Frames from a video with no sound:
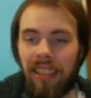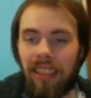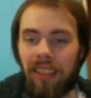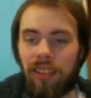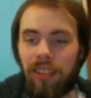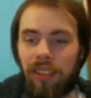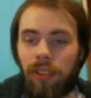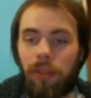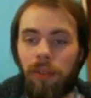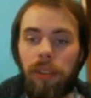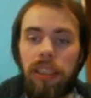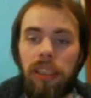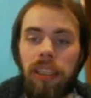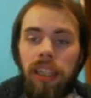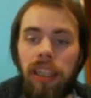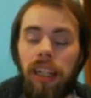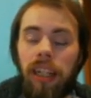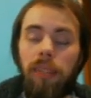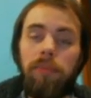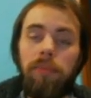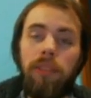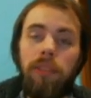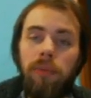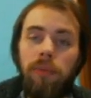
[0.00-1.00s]
so it
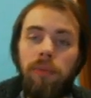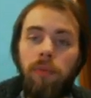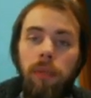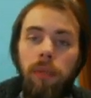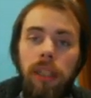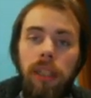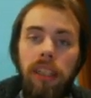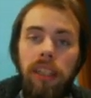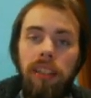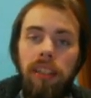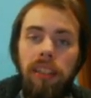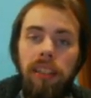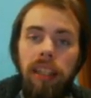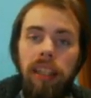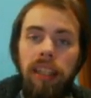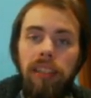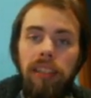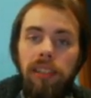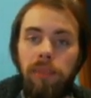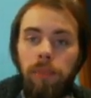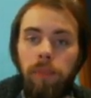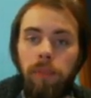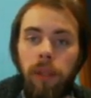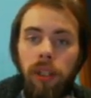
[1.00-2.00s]
comes with a
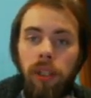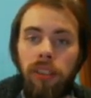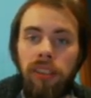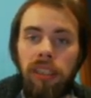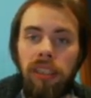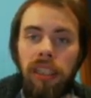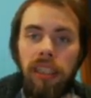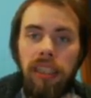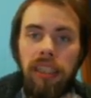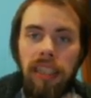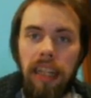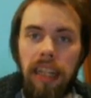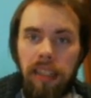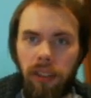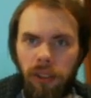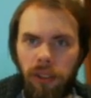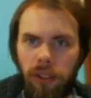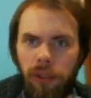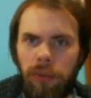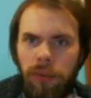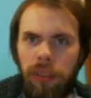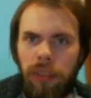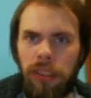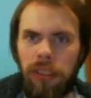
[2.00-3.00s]
Spartan in that
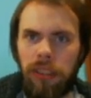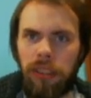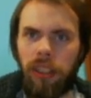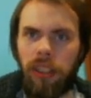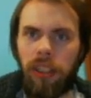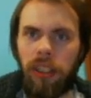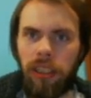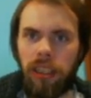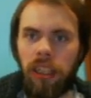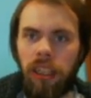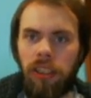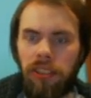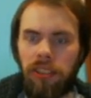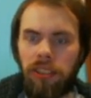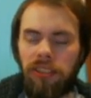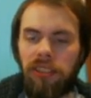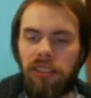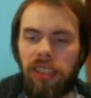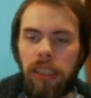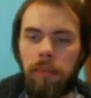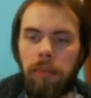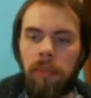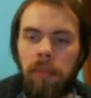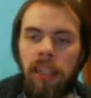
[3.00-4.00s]
glow-in-the-dark color
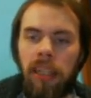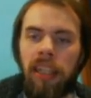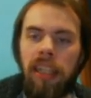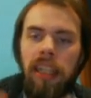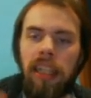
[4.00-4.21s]
scheme,